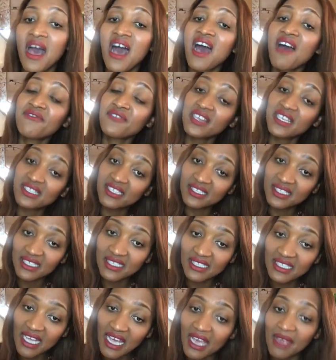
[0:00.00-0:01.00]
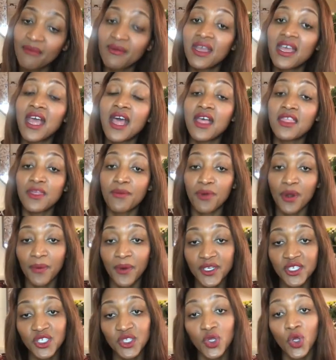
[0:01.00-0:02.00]
After a certain time, the
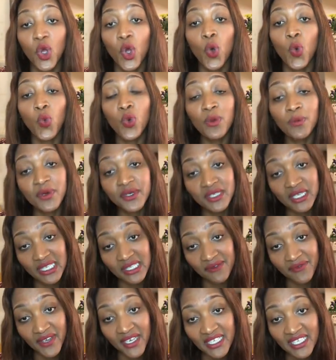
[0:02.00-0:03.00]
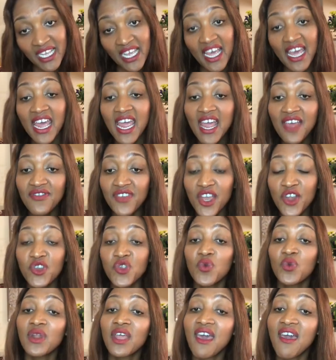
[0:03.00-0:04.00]
property will be transferred, and then you
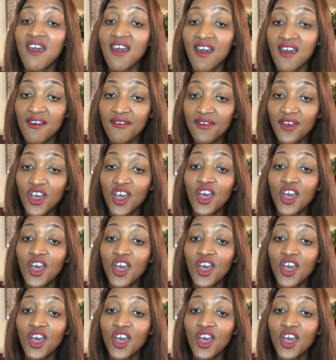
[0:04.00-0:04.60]
will have